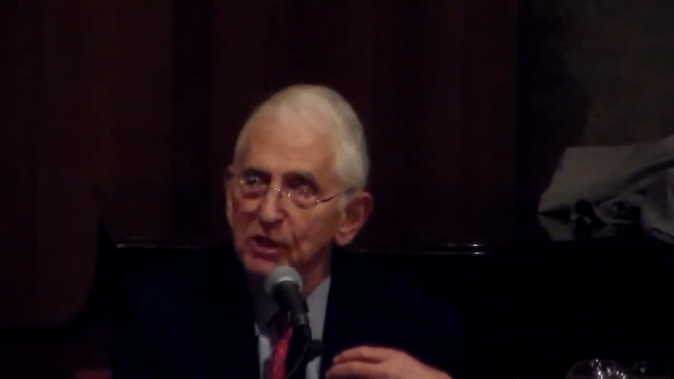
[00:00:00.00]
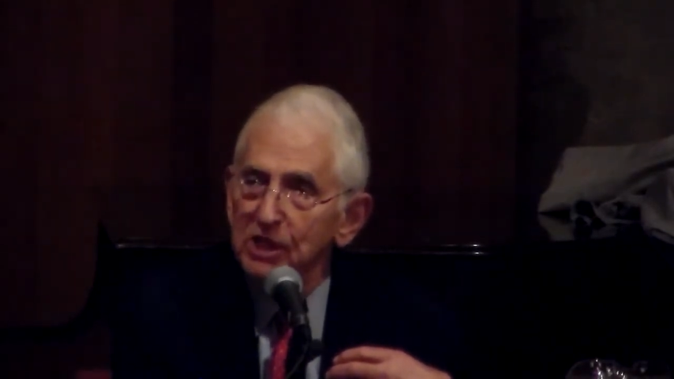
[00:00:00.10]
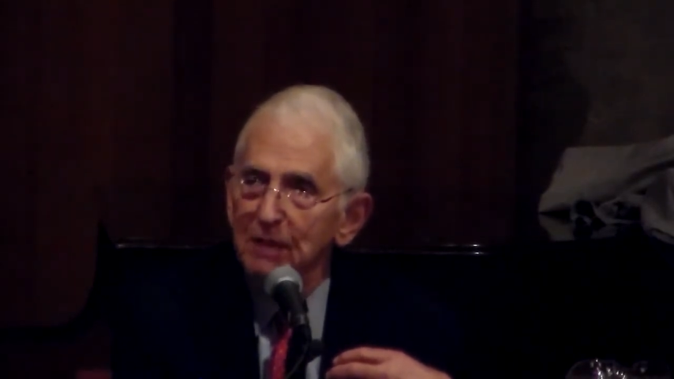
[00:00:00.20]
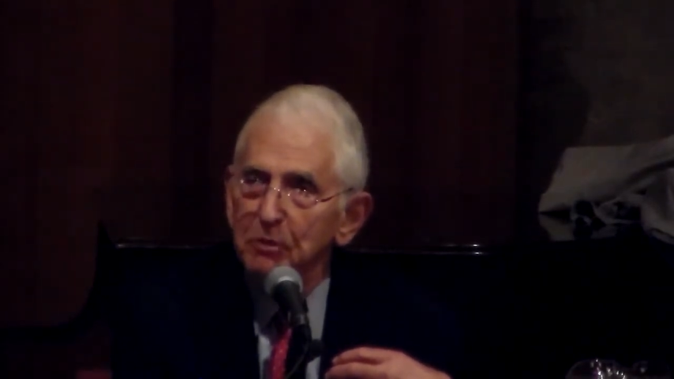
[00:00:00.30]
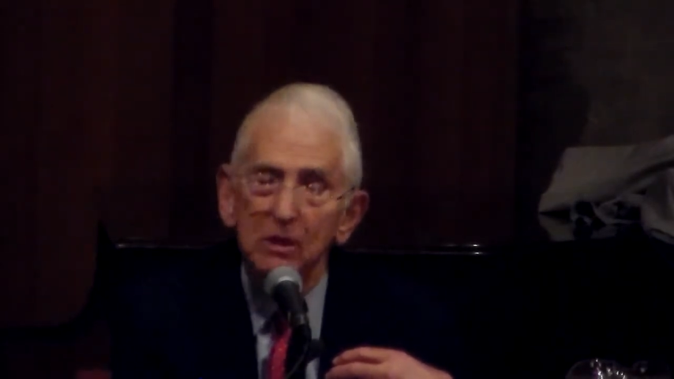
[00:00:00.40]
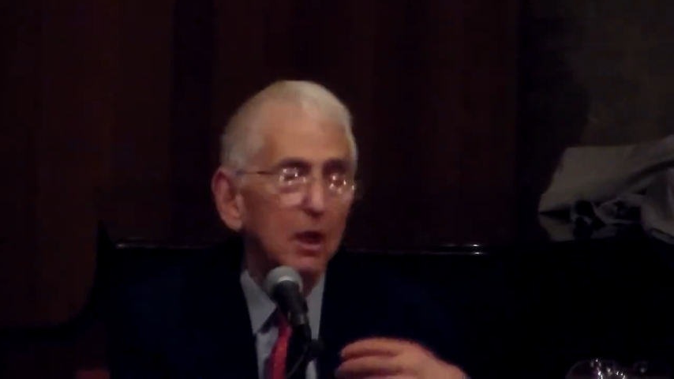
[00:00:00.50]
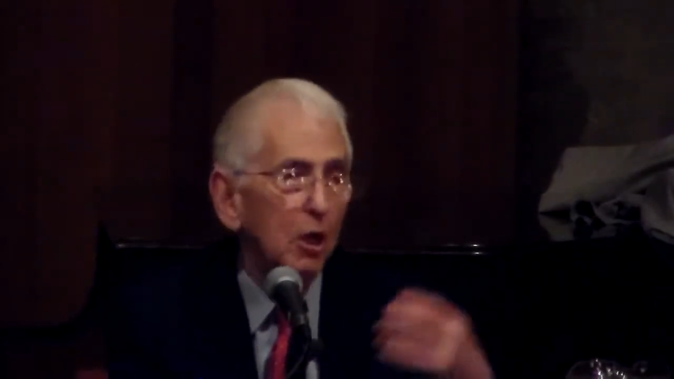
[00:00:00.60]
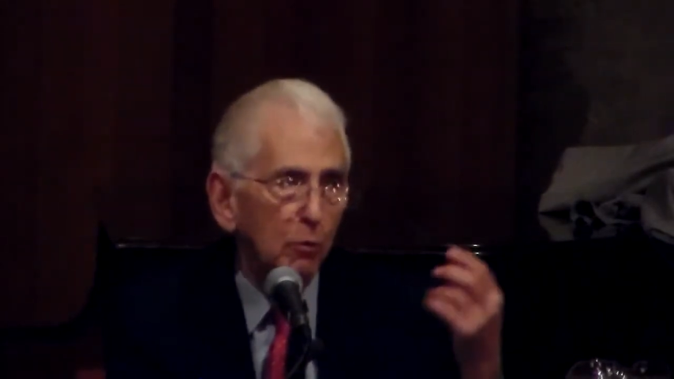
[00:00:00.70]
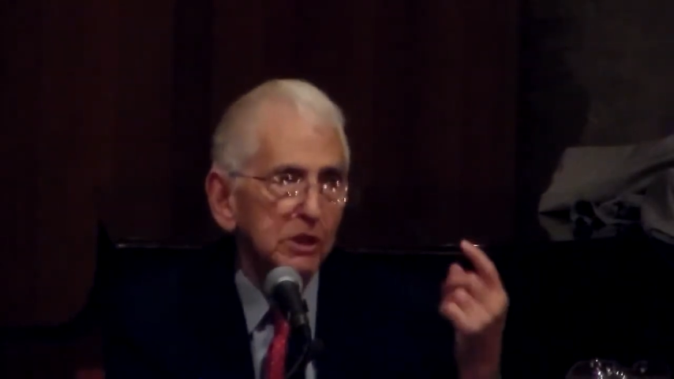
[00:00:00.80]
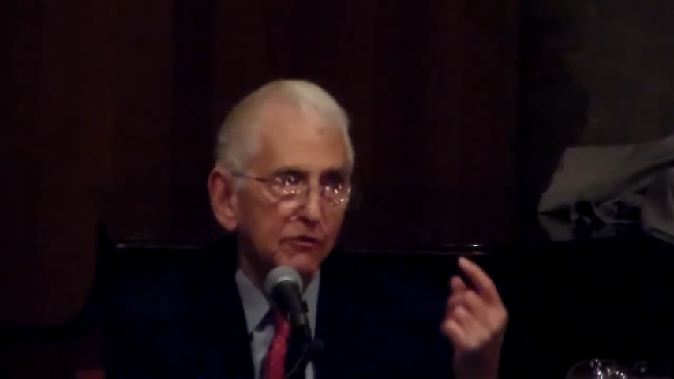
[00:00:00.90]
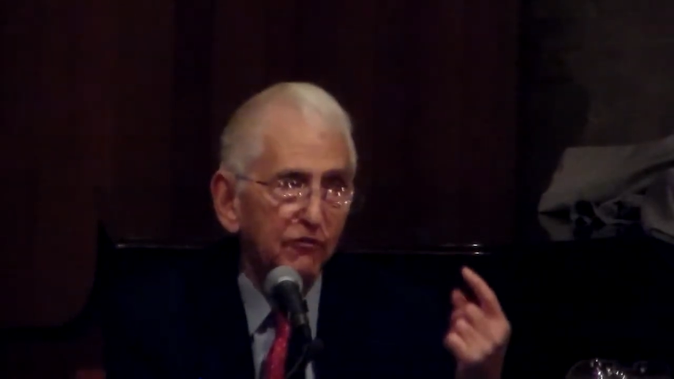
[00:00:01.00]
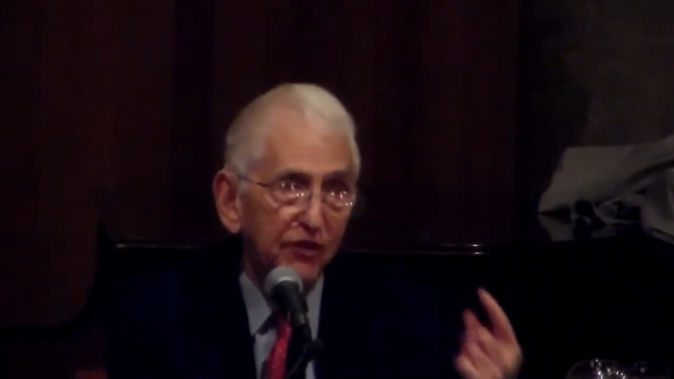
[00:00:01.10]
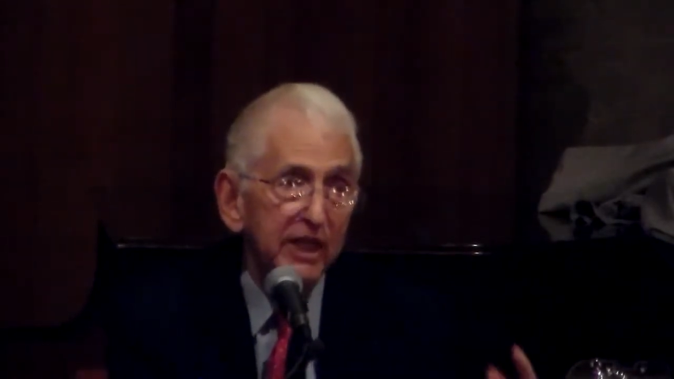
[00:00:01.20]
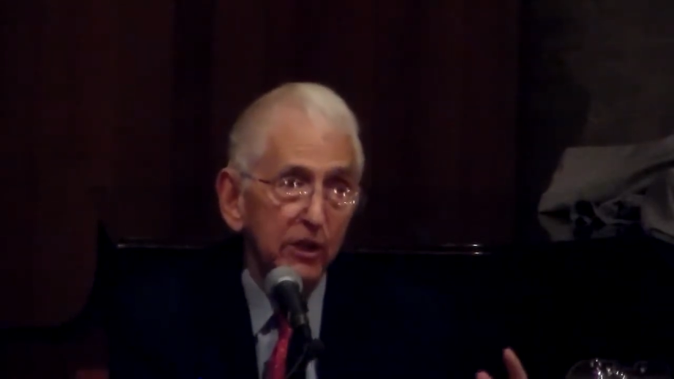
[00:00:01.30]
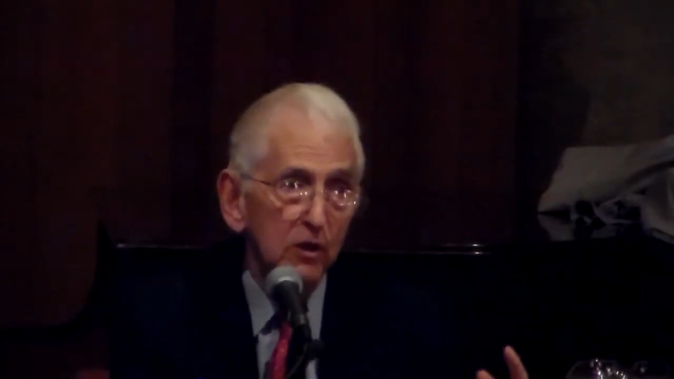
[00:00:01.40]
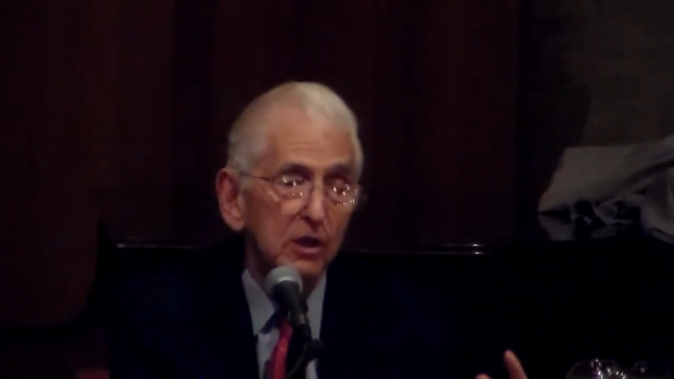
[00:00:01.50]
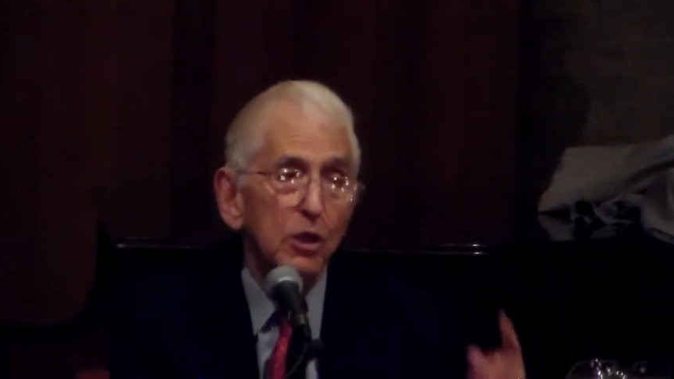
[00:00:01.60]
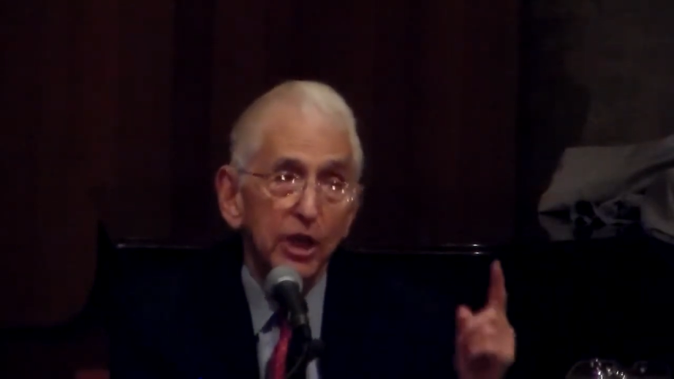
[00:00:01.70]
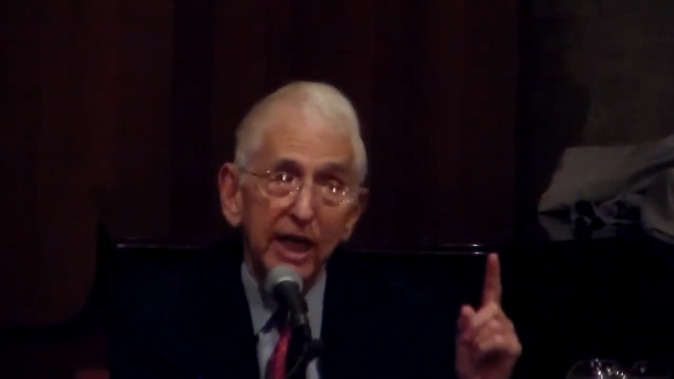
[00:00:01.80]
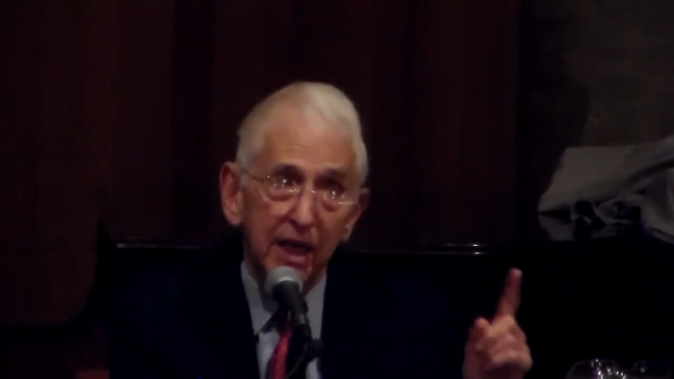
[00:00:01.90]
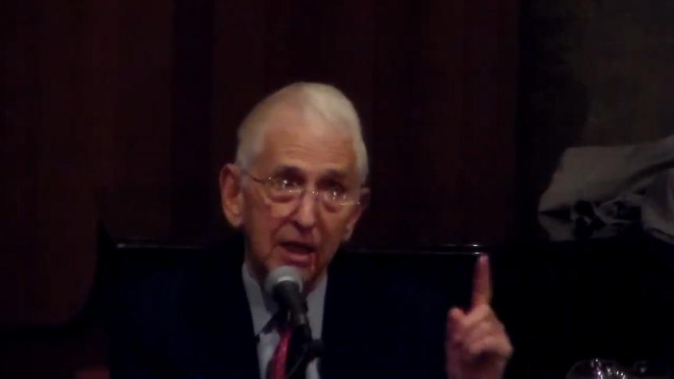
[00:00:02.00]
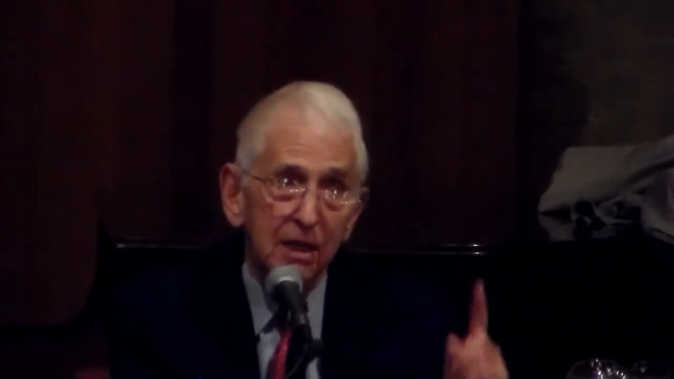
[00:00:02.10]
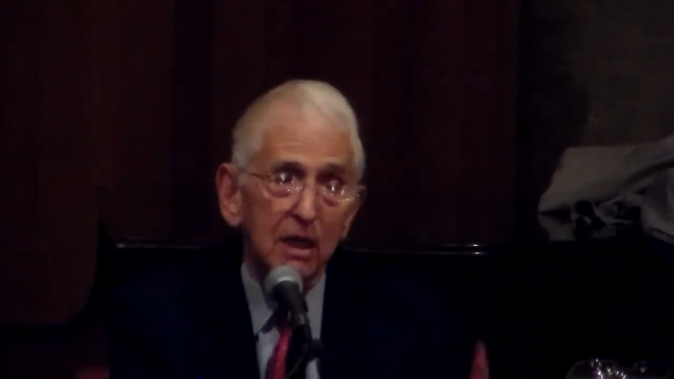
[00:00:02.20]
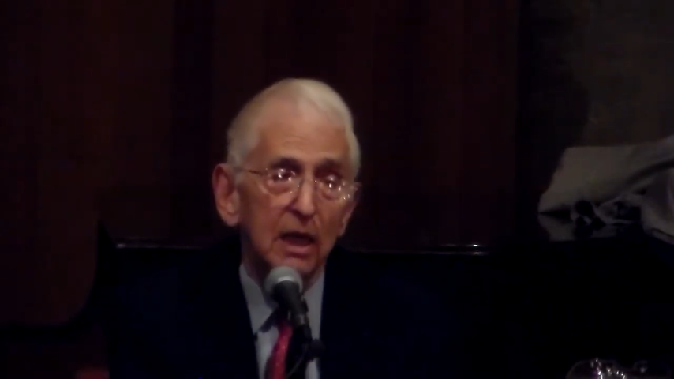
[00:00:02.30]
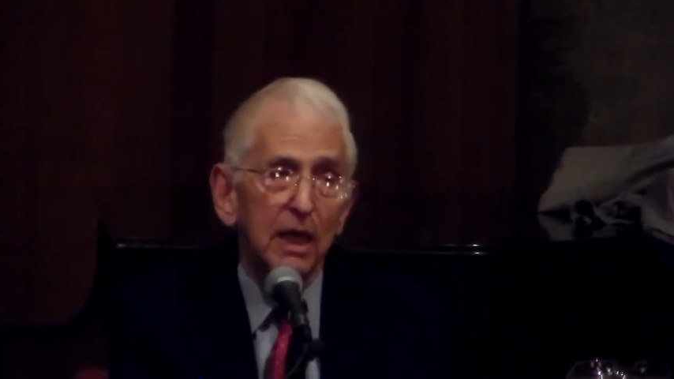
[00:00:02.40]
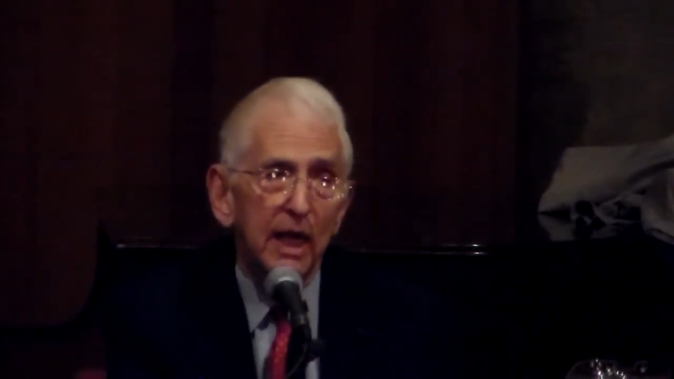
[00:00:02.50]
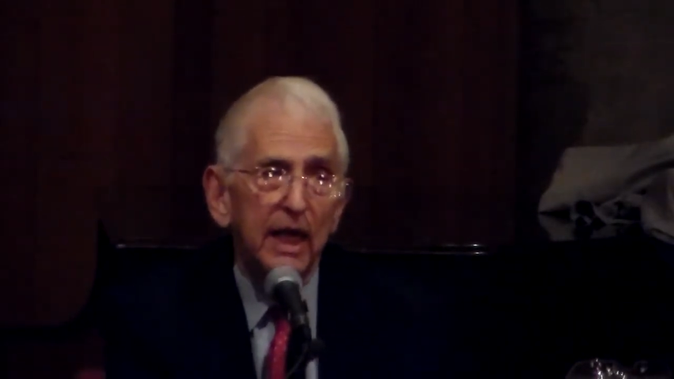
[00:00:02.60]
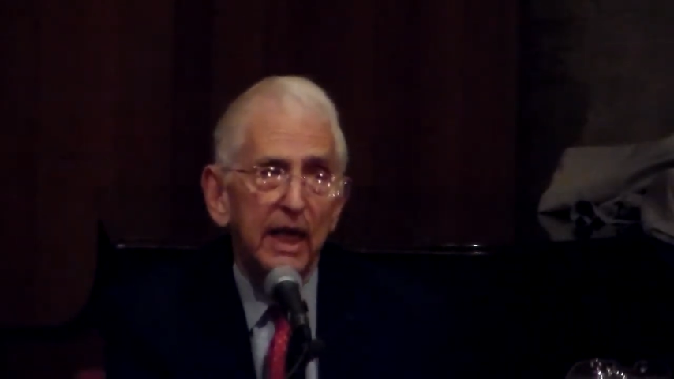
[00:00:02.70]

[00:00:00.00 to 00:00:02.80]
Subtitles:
for example, which figured then